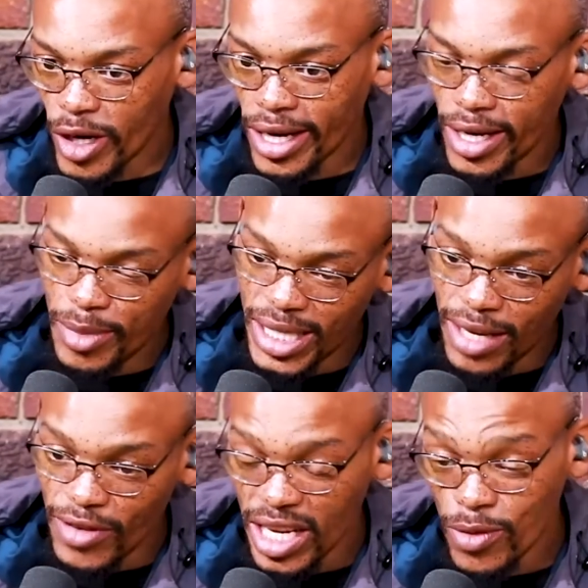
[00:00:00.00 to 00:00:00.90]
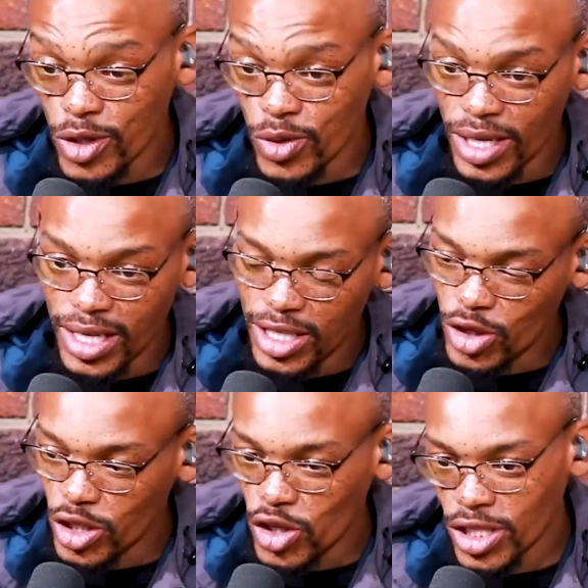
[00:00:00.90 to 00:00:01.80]
the stuff that he was doing, he's
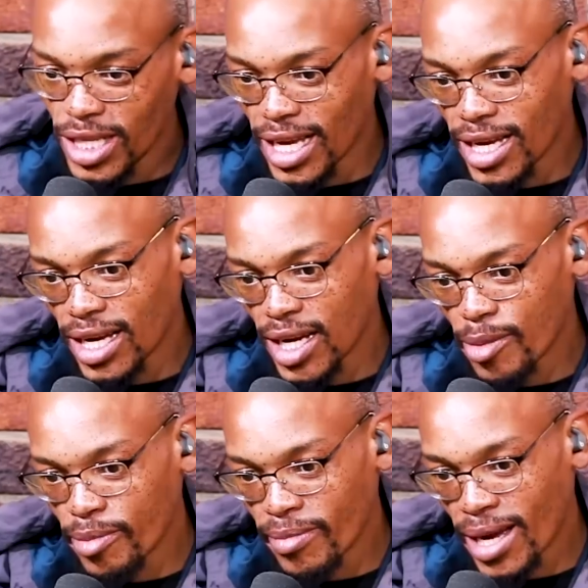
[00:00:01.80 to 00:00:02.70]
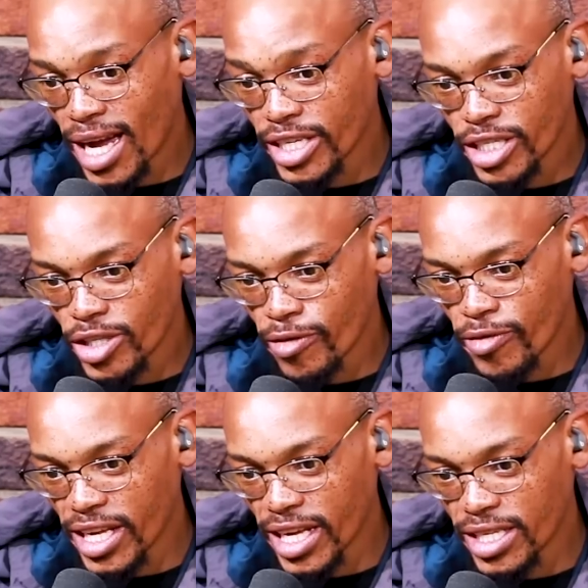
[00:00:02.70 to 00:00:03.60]
got songs like I Shall Not
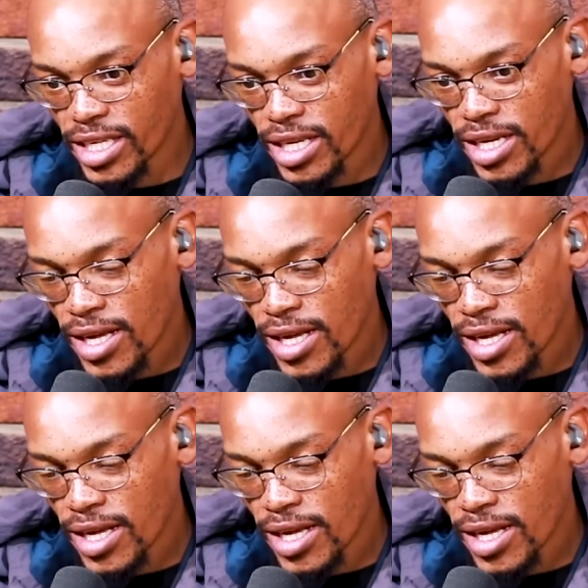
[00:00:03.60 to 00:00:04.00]
Forget.